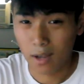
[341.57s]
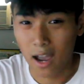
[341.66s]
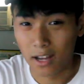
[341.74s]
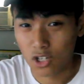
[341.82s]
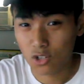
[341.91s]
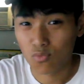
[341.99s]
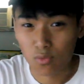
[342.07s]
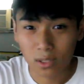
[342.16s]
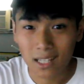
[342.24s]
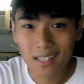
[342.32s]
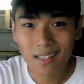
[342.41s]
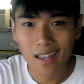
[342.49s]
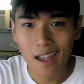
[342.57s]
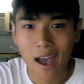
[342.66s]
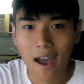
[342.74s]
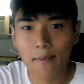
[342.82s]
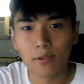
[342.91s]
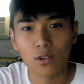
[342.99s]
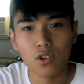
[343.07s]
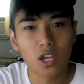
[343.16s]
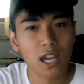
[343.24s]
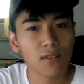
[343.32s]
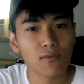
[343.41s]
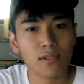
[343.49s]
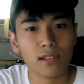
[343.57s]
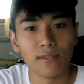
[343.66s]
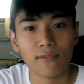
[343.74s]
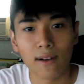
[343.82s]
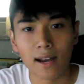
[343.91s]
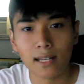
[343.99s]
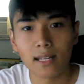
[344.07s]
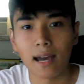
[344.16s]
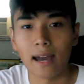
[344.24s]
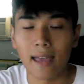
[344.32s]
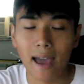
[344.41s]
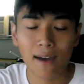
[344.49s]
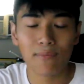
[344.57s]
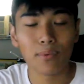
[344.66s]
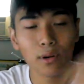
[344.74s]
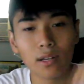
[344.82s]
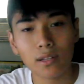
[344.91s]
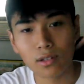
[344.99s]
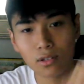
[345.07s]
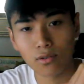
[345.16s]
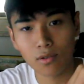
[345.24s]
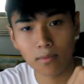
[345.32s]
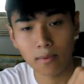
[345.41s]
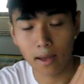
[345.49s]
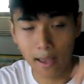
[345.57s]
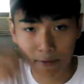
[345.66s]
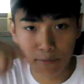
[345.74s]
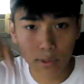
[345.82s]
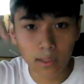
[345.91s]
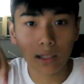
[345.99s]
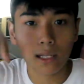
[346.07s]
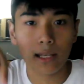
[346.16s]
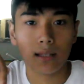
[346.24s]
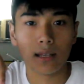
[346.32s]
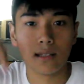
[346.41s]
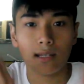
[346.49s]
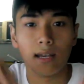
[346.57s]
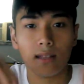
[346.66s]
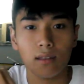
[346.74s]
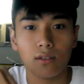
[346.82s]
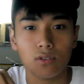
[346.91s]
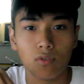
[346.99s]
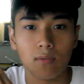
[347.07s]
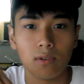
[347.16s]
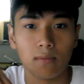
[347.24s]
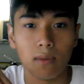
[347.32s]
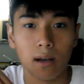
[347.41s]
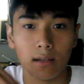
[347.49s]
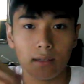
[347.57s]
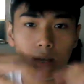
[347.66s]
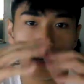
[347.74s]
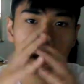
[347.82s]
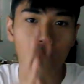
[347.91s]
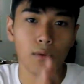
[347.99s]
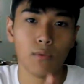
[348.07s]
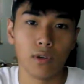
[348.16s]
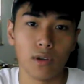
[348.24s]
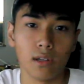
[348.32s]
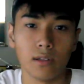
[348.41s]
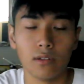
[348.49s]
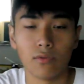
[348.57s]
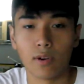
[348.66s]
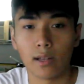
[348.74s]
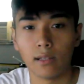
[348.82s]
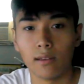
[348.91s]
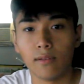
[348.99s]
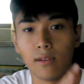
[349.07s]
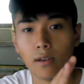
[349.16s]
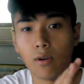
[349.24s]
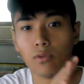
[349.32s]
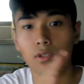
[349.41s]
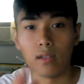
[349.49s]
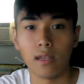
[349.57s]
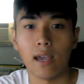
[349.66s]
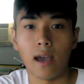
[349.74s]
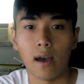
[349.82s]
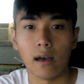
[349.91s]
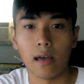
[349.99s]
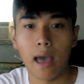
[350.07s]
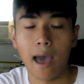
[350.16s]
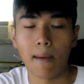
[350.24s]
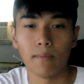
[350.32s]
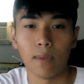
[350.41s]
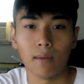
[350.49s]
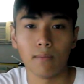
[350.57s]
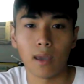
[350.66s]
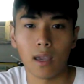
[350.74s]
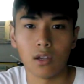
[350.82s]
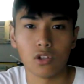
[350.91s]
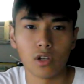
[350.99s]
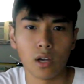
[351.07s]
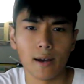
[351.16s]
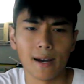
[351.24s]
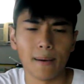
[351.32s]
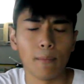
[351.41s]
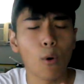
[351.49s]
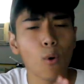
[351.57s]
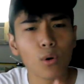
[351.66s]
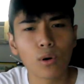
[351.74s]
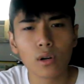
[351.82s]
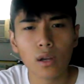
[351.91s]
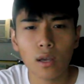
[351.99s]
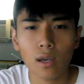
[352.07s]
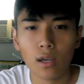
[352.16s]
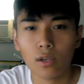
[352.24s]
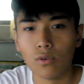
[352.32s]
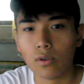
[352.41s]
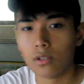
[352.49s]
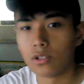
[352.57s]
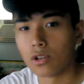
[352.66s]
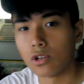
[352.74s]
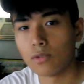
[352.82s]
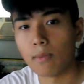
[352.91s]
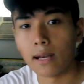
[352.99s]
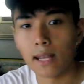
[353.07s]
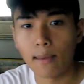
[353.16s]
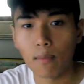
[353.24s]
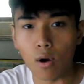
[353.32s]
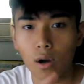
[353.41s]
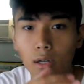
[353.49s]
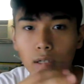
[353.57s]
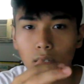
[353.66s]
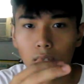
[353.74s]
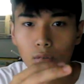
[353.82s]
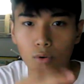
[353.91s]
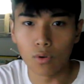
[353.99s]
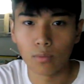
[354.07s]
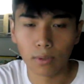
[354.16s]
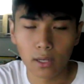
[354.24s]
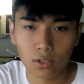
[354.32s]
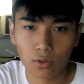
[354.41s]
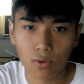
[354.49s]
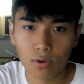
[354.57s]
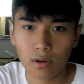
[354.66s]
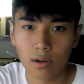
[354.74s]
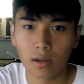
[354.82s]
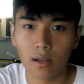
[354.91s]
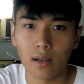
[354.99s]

I just released the app, so you can't really find it. I have put a link inside of the description box where you can directly go to the app main page, or you can search my name on Google Play Store.